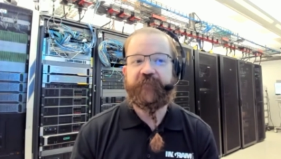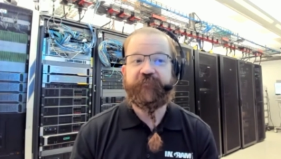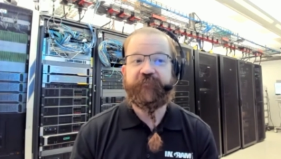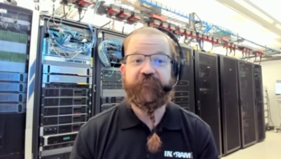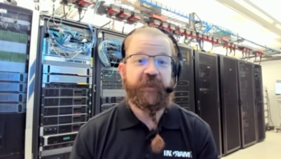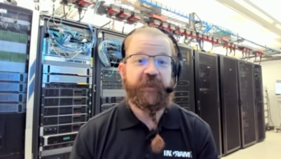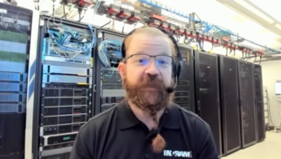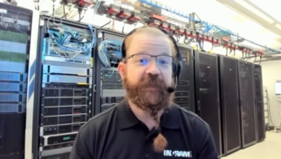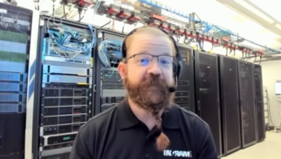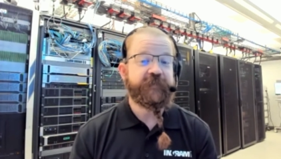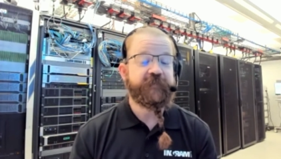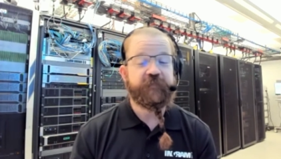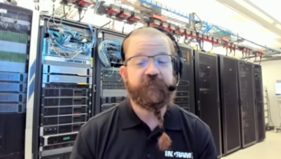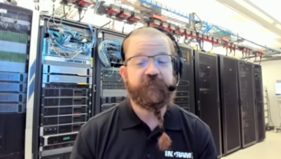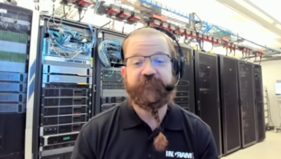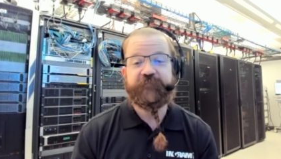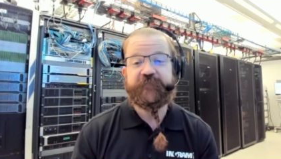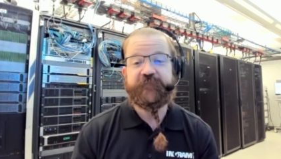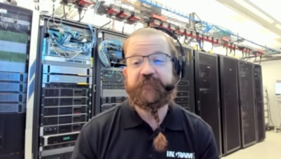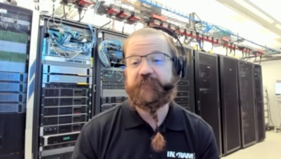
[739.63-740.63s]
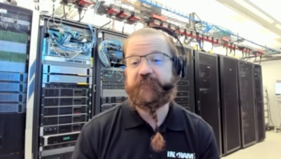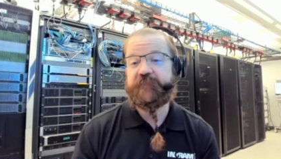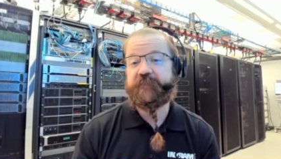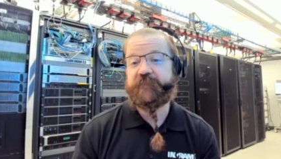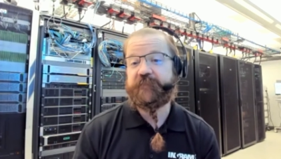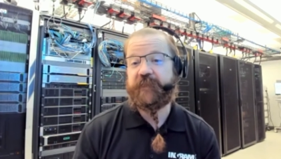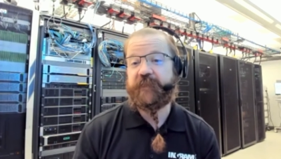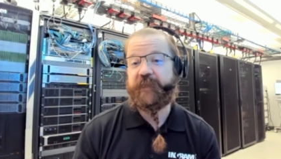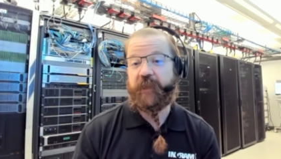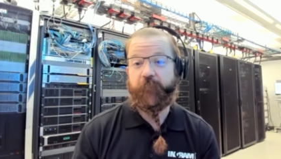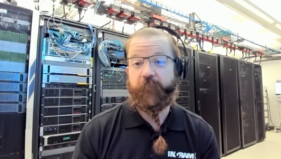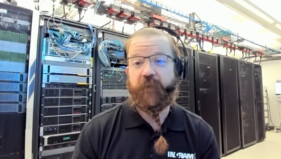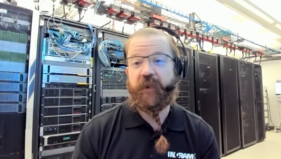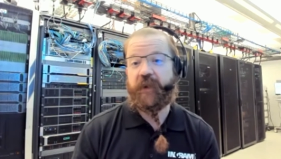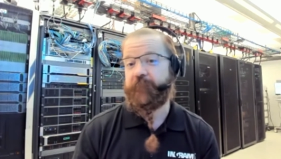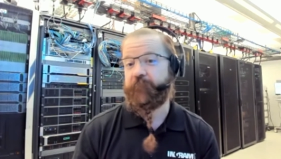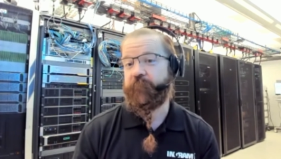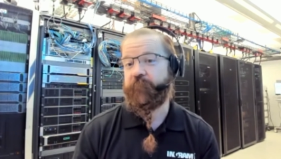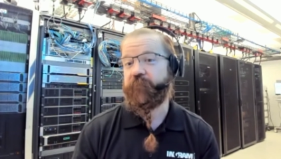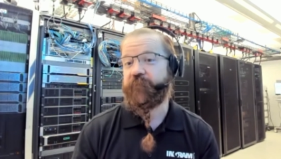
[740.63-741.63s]
of training services to help
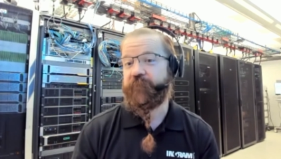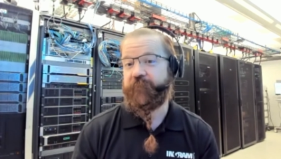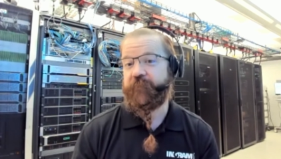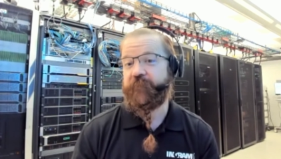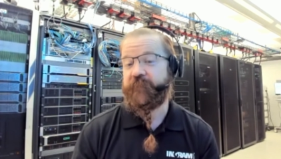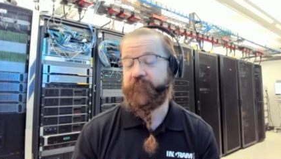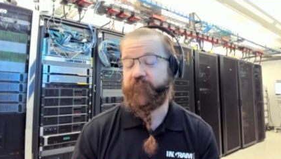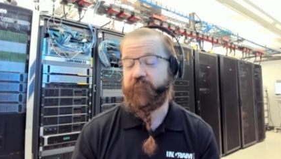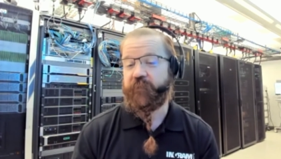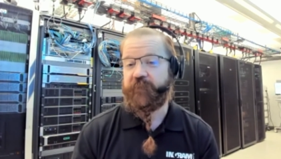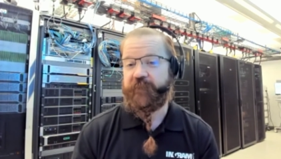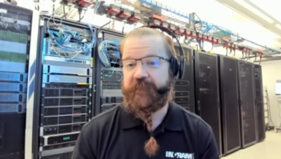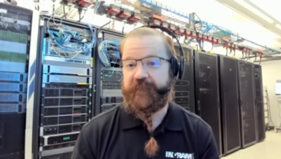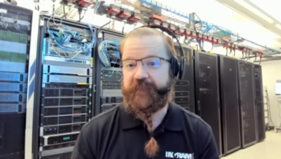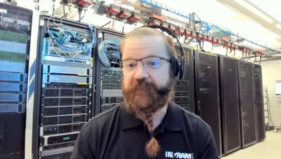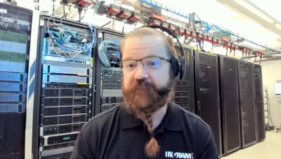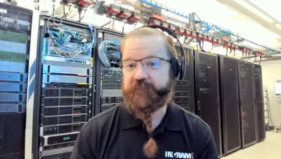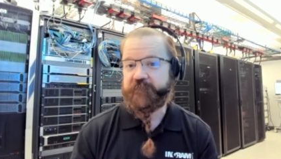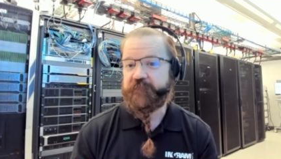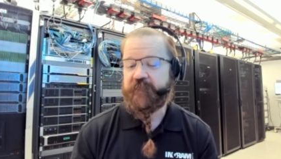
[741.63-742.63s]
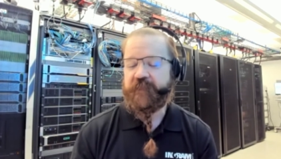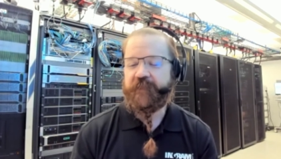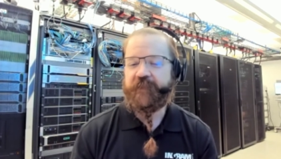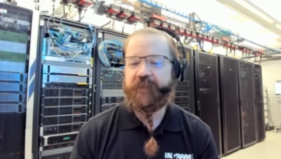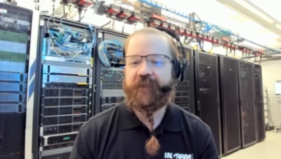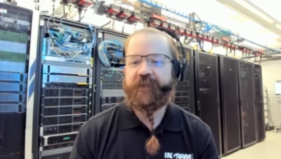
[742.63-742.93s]
onboard new employees.